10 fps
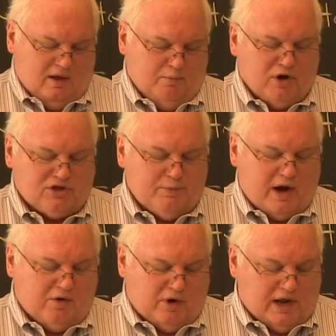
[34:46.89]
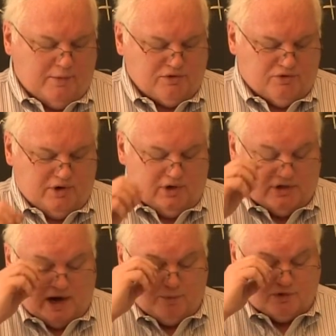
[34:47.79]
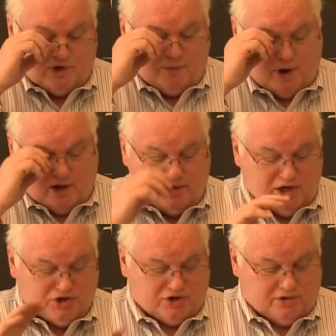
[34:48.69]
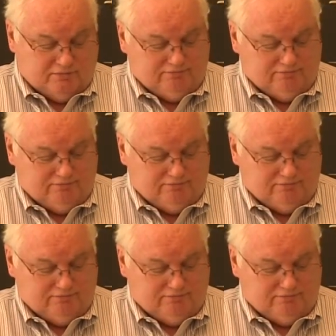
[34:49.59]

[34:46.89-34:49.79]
most of my chemistry examples come out of the kitchen.